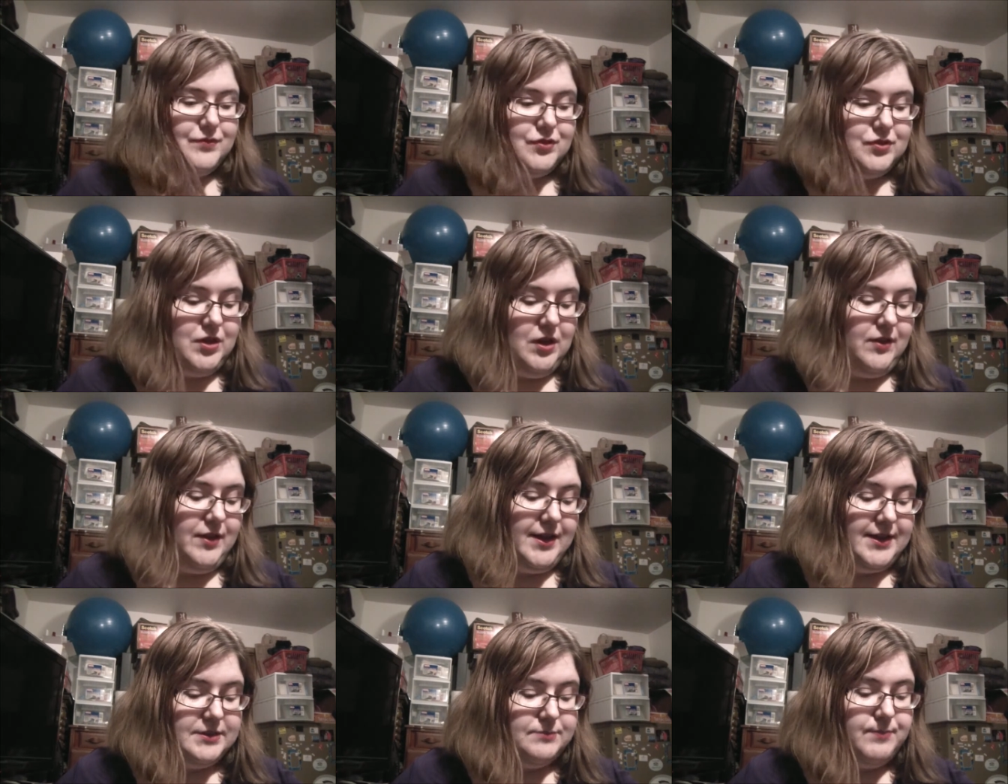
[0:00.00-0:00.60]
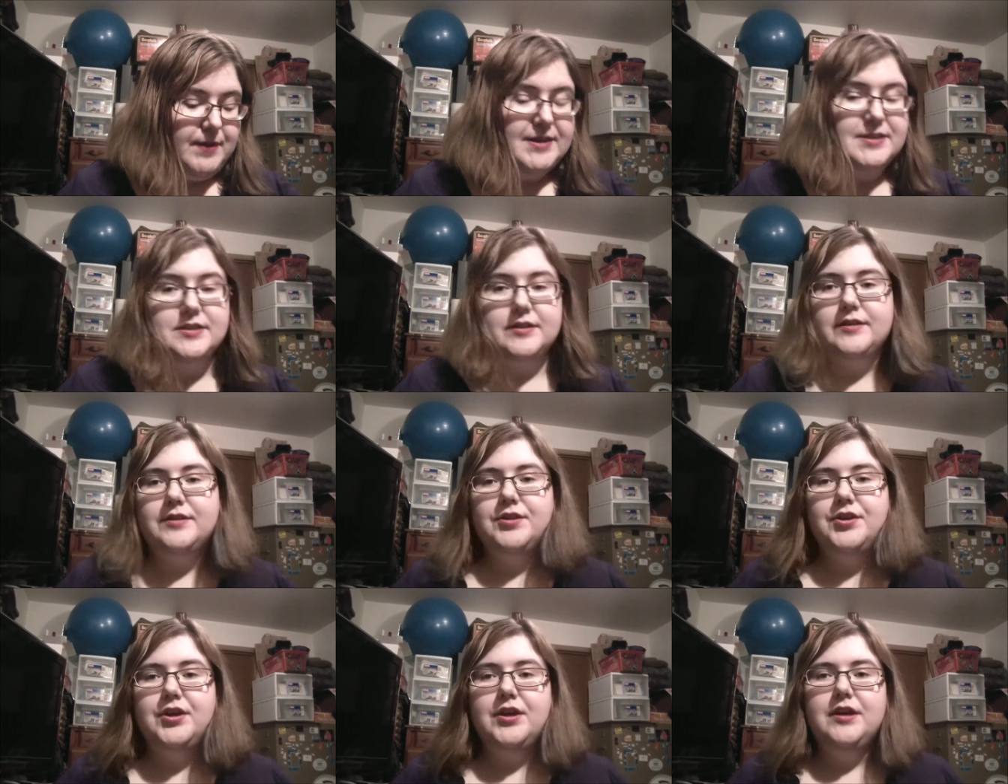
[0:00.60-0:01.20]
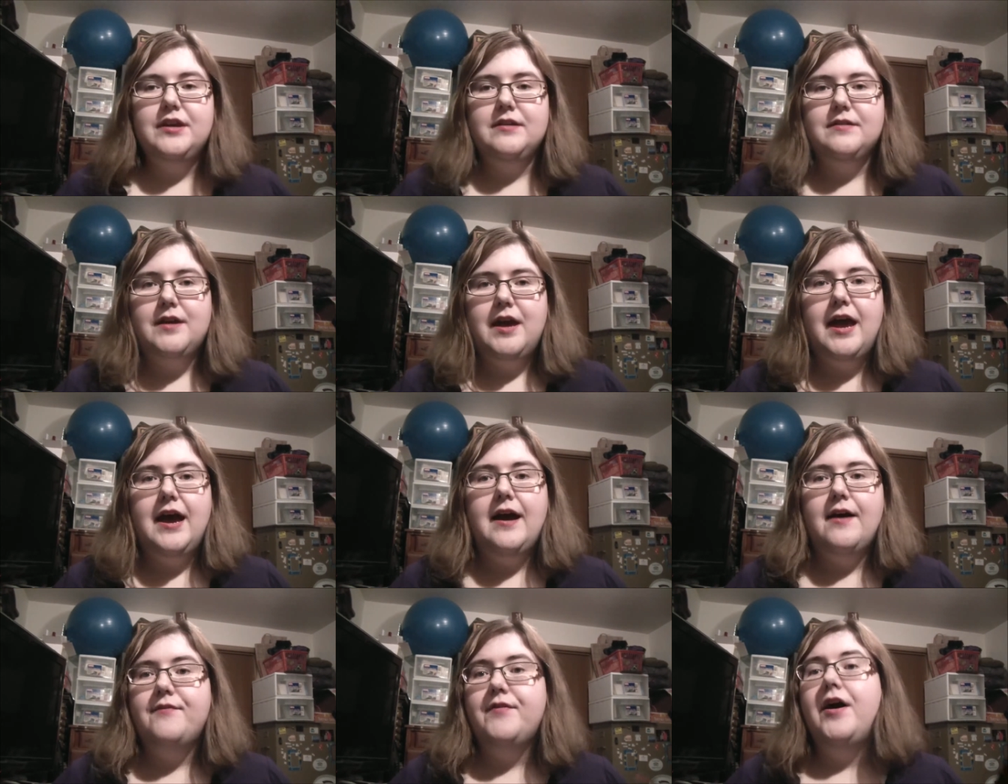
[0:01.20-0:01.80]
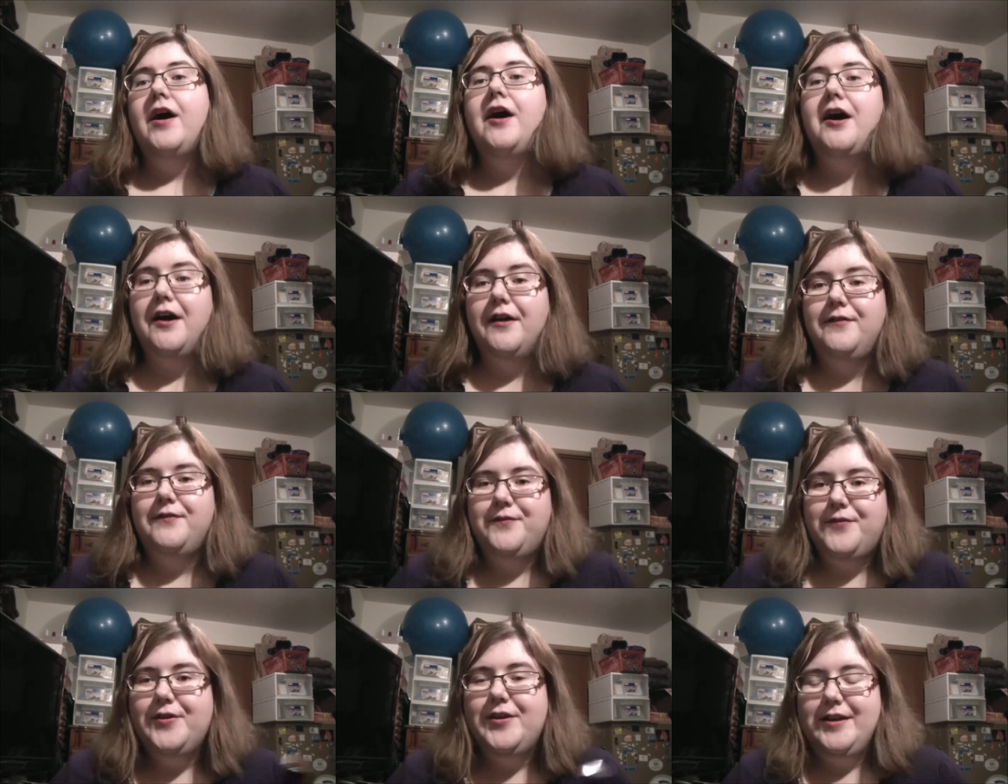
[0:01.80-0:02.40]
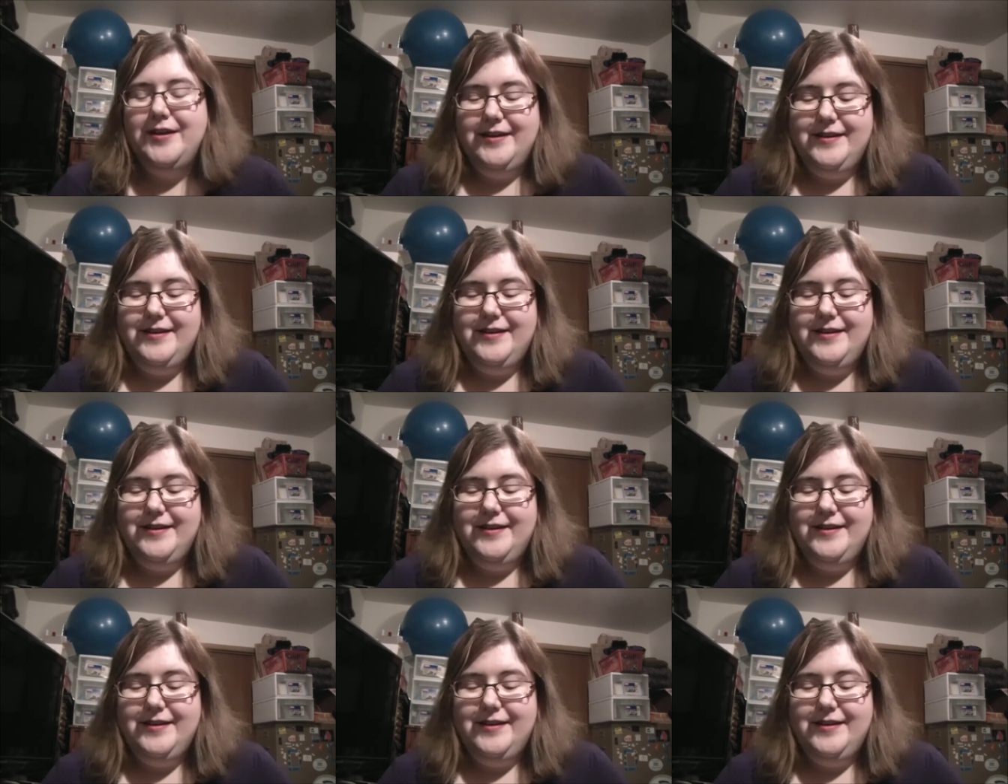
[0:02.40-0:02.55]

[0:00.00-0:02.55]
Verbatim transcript: So that's basically half off